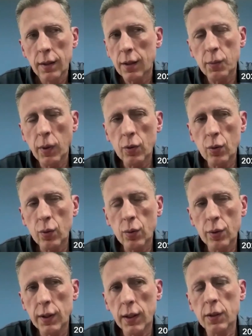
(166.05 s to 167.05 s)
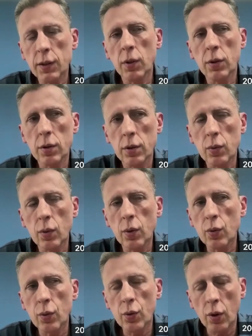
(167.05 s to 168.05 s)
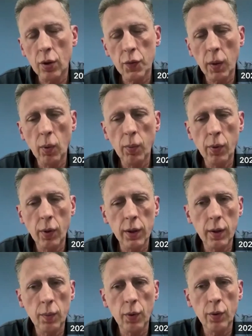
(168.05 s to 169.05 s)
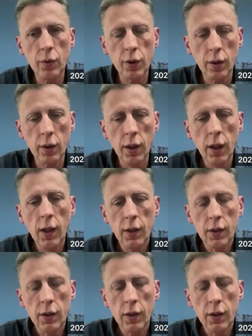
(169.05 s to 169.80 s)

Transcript: takes about 2 to 6 months to transfer properly a production.